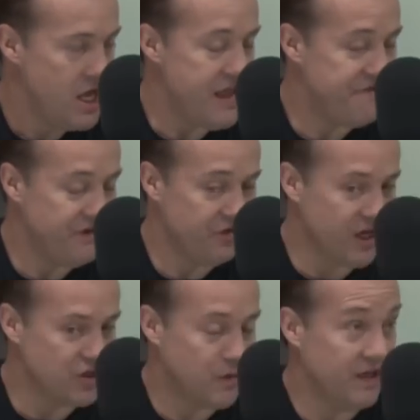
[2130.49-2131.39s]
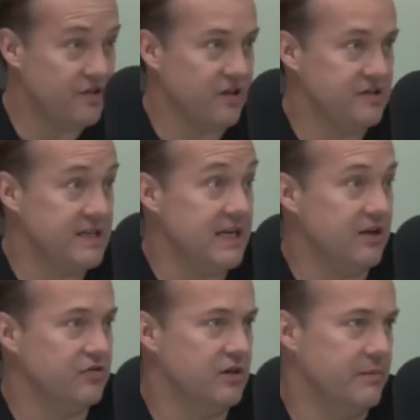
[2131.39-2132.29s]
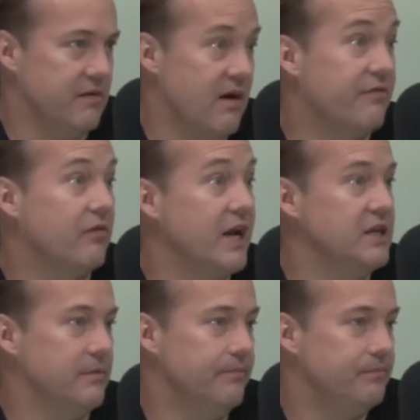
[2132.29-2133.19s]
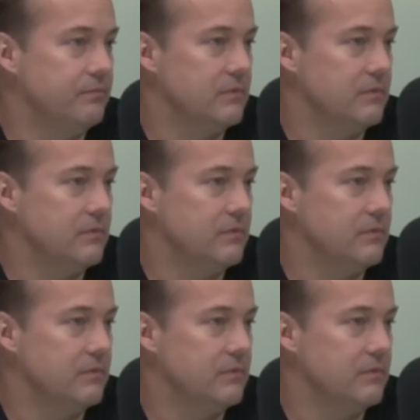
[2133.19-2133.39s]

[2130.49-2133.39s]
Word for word: It feels like 2016 is going to be a referendum